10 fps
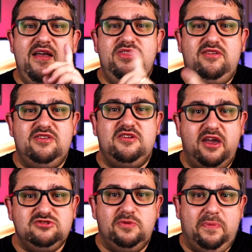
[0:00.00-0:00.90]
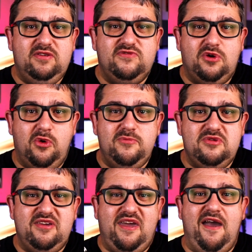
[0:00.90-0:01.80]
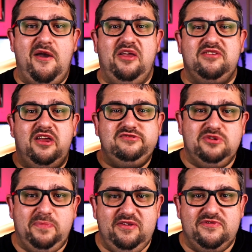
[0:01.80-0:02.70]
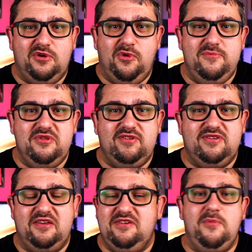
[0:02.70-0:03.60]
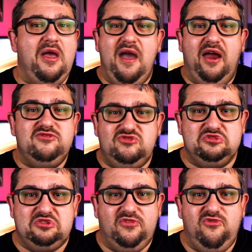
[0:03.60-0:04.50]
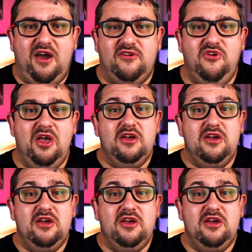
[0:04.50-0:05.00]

this is an extra piece of equipment to carry, it's an extra piece of equipment to set up, and it's just a faff.